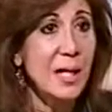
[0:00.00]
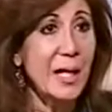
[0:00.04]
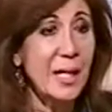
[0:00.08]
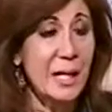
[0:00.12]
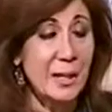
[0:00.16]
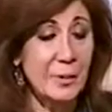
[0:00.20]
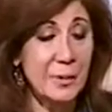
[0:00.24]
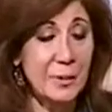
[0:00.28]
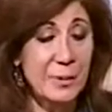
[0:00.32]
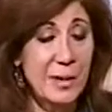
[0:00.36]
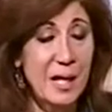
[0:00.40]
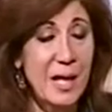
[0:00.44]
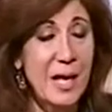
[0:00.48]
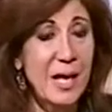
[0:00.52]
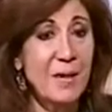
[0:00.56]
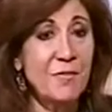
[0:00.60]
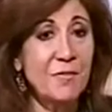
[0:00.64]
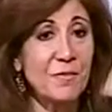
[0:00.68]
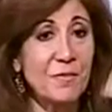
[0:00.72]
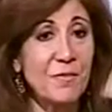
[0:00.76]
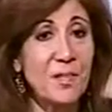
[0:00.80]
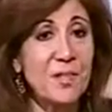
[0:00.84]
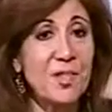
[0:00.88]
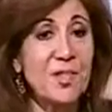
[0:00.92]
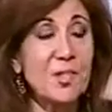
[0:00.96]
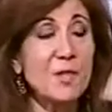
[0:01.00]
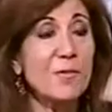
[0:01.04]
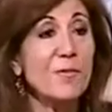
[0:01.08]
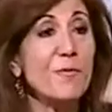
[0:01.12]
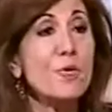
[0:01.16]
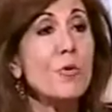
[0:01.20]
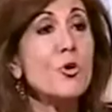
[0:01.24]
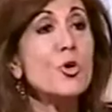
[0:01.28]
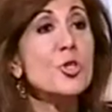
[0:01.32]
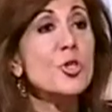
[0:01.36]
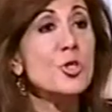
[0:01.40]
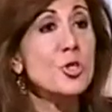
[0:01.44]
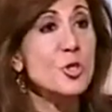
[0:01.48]
and have these
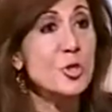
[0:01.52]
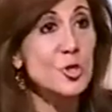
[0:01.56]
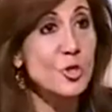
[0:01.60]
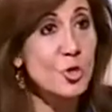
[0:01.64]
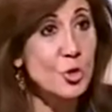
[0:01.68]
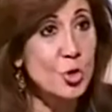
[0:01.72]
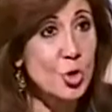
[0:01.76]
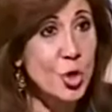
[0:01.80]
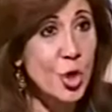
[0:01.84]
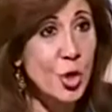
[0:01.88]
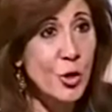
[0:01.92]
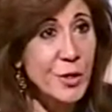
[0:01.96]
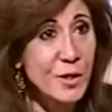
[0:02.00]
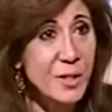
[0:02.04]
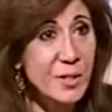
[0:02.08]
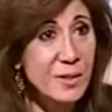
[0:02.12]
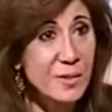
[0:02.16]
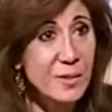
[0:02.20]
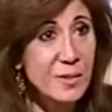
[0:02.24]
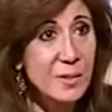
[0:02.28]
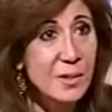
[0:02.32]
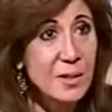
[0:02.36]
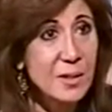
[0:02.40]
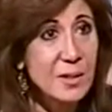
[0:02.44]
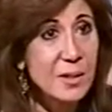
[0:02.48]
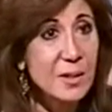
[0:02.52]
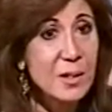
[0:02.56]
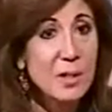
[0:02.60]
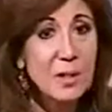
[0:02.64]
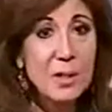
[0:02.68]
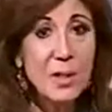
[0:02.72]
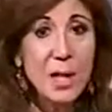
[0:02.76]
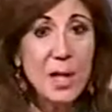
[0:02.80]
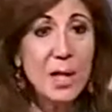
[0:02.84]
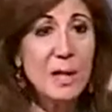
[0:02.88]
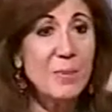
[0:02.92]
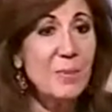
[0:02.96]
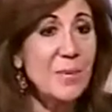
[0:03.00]
forces joined,
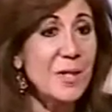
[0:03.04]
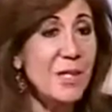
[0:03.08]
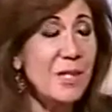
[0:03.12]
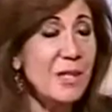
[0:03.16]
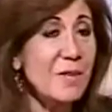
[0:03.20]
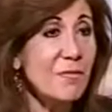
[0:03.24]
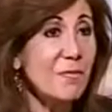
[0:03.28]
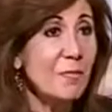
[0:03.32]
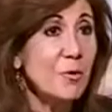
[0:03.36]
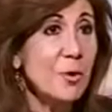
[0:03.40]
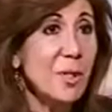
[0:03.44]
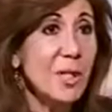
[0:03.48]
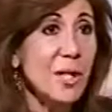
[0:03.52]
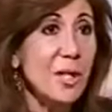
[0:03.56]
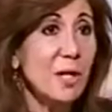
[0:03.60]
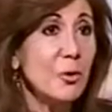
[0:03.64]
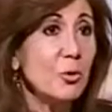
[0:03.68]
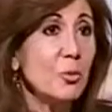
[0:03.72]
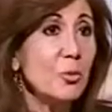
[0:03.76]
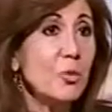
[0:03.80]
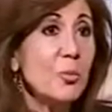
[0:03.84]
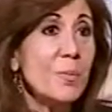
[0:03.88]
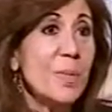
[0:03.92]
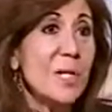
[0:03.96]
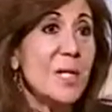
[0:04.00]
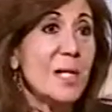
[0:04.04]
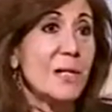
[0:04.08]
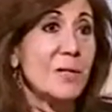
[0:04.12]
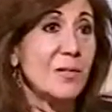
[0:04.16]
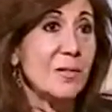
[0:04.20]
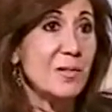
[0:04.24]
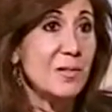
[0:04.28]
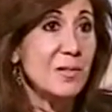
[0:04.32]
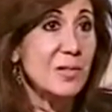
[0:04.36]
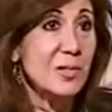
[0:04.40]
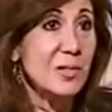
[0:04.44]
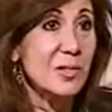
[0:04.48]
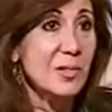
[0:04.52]
I believe we can do
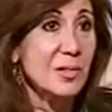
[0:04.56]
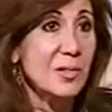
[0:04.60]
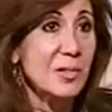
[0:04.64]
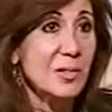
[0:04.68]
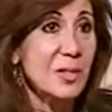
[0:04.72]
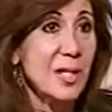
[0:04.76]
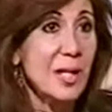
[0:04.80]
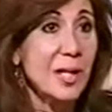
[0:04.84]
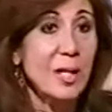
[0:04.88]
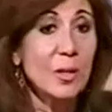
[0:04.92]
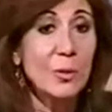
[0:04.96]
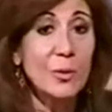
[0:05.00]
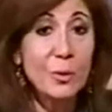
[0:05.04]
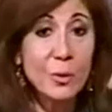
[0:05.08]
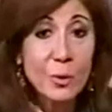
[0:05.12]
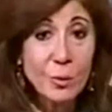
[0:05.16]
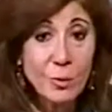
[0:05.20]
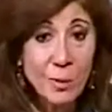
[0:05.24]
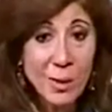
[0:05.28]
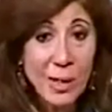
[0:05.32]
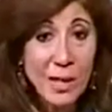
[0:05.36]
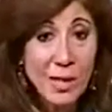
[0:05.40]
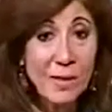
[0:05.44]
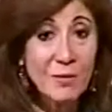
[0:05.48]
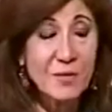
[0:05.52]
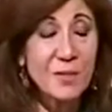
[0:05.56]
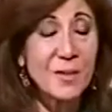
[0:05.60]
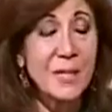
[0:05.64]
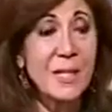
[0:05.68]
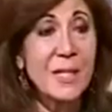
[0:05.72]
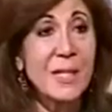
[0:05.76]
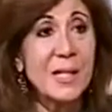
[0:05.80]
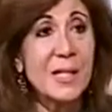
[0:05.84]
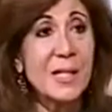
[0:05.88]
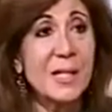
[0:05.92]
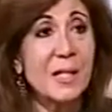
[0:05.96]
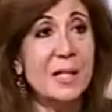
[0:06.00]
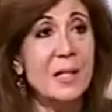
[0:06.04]
miracles mm -hmm. and we will have
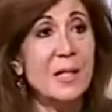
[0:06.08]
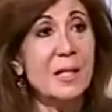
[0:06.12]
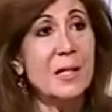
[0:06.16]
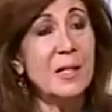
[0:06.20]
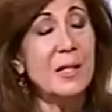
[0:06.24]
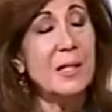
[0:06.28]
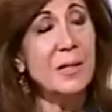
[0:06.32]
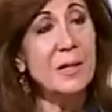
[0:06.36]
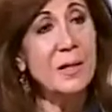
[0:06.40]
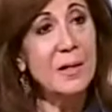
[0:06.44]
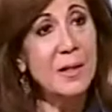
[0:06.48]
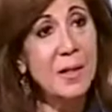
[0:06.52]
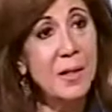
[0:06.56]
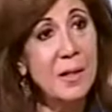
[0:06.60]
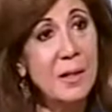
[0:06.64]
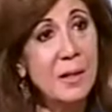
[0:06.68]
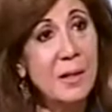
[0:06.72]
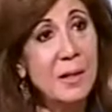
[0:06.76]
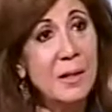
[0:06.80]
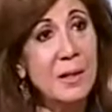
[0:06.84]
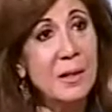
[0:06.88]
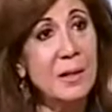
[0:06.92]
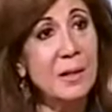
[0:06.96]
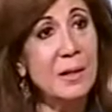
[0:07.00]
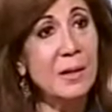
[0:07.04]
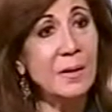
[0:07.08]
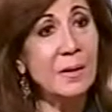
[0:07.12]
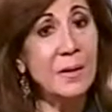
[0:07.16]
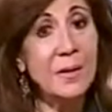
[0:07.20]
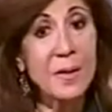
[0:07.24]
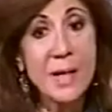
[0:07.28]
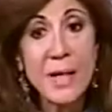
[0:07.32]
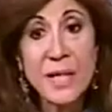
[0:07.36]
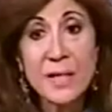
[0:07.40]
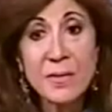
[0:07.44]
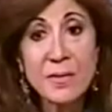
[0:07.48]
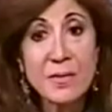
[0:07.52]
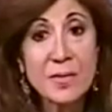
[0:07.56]
really uh, uh,
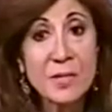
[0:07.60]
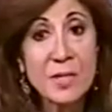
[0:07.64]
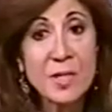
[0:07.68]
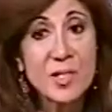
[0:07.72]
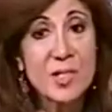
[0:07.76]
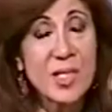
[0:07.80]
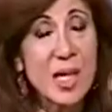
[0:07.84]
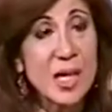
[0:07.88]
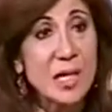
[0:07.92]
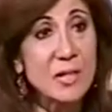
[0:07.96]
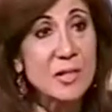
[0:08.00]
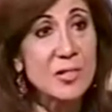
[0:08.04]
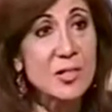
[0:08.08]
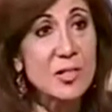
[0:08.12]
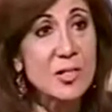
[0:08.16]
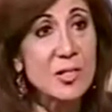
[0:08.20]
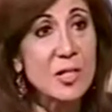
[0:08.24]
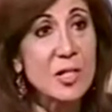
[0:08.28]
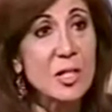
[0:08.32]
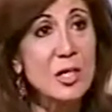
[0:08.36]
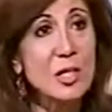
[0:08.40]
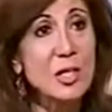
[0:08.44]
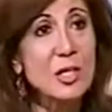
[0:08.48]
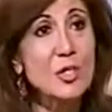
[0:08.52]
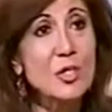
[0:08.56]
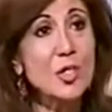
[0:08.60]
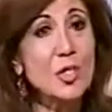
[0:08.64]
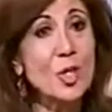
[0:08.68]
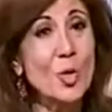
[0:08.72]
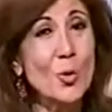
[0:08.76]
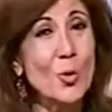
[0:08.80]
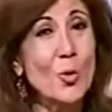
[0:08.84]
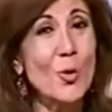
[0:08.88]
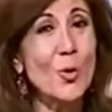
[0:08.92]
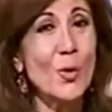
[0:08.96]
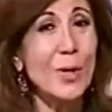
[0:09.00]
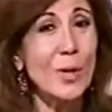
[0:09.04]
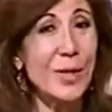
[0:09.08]
great results. So
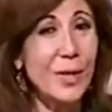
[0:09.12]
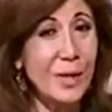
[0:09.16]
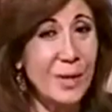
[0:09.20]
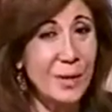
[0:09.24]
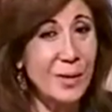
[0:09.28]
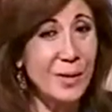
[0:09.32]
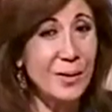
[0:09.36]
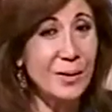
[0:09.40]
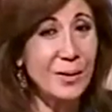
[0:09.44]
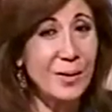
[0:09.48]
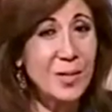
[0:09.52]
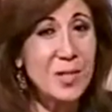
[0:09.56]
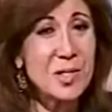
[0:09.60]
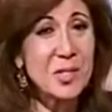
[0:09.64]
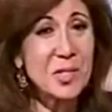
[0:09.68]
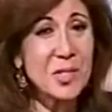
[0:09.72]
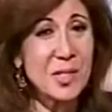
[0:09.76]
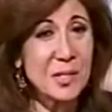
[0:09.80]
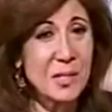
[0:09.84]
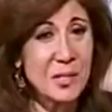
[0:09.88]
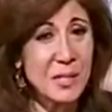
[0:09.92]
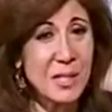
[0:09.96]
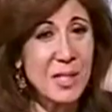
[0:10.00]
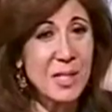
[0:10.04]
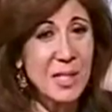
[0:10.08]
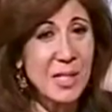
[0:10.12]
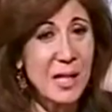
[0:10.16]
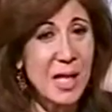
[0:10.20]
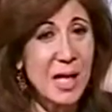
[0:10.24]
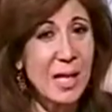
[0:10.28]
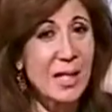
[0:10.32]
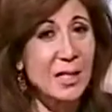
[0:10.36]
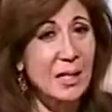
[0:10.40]
uh, this is really,